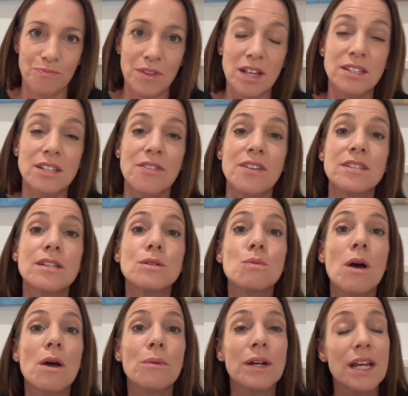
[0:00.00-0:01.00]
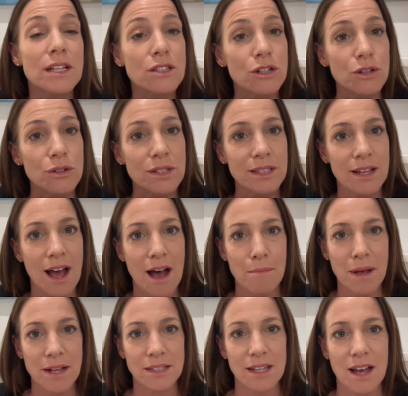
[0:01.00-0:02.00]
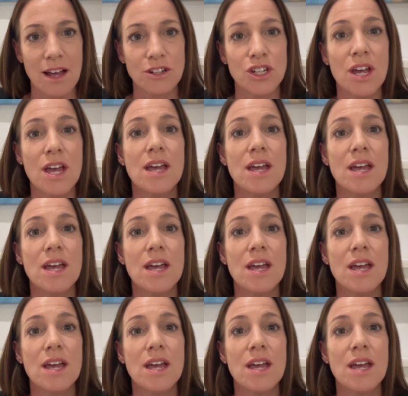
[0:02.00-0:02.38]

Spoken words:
So this is where we need to do scar massage